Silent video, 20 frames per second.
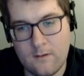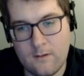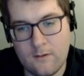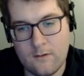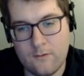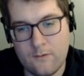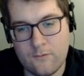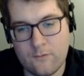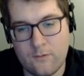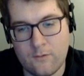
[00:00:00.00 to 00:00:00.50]

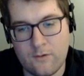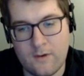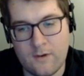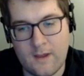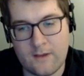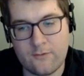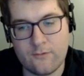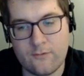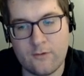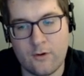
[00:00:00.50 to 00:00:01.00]
So
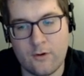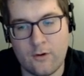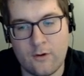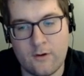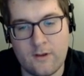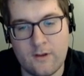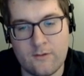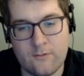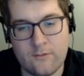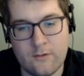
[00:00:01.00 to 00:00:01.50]
next
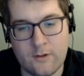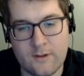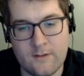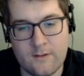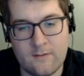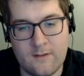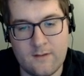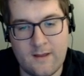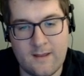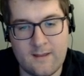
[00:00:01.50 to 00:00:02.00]
turn is
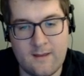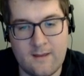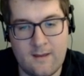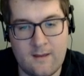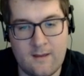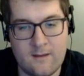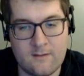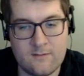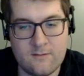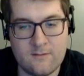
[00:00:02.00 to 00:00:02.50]
looking like
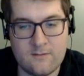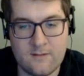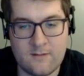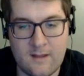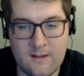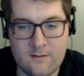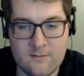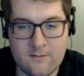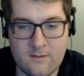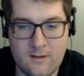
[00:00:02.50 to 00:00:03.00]
a
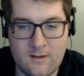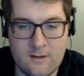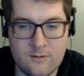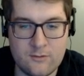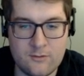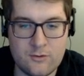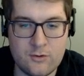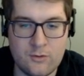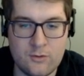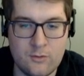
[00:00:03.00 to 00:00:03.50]
snakes
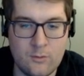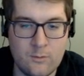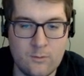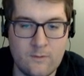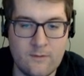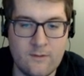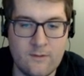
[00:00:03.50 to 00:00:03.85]
into the